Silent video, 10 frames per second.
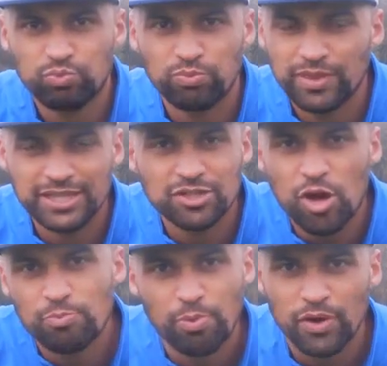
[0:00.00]
There's
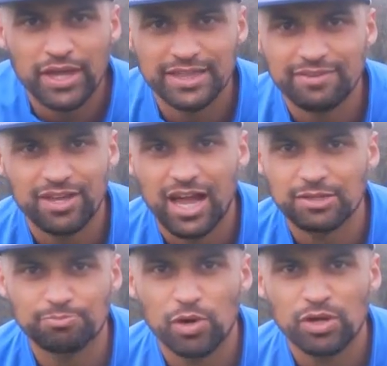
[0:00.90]
no point in them
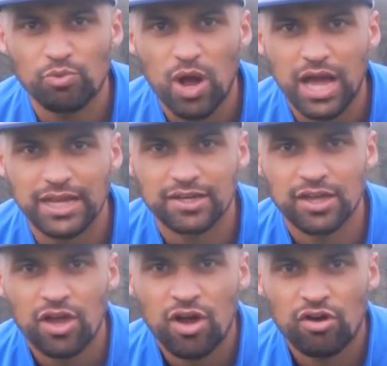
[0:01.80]
guys pulling wide,
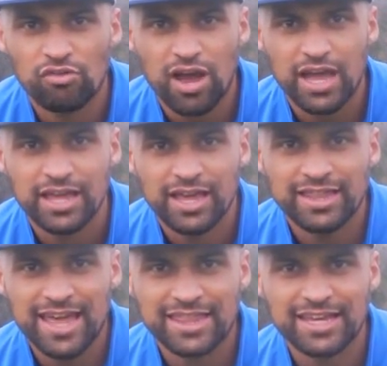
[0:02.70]
all right?
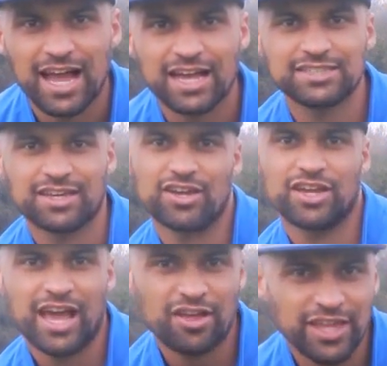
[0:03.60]
They're the guys that are going to
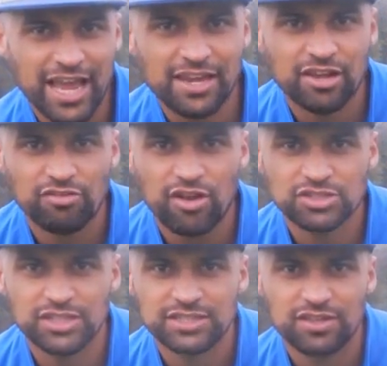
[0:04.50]
get on the end of
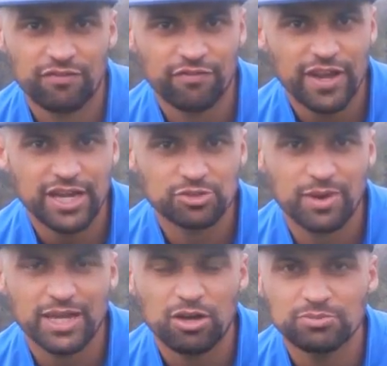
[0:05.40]
crosses, can finish
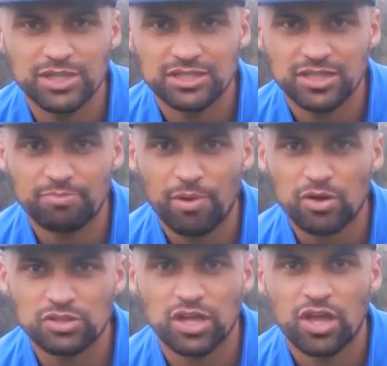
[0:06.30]
when it comes into the
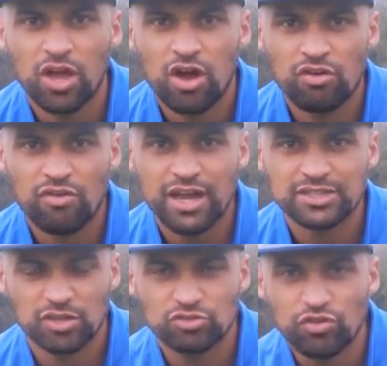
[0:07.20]
box, all right?
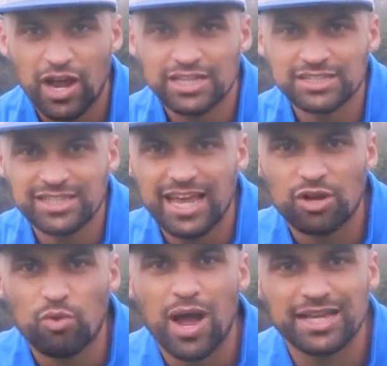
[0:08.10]
So try and stay
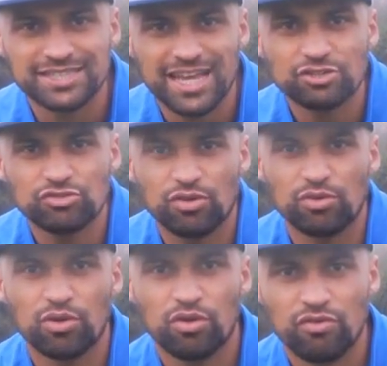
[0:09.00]
quite central,
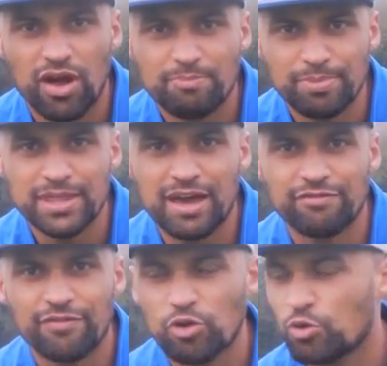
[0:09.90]
all right? Be that
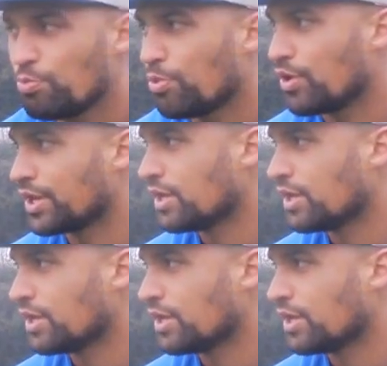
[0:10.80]
focal point,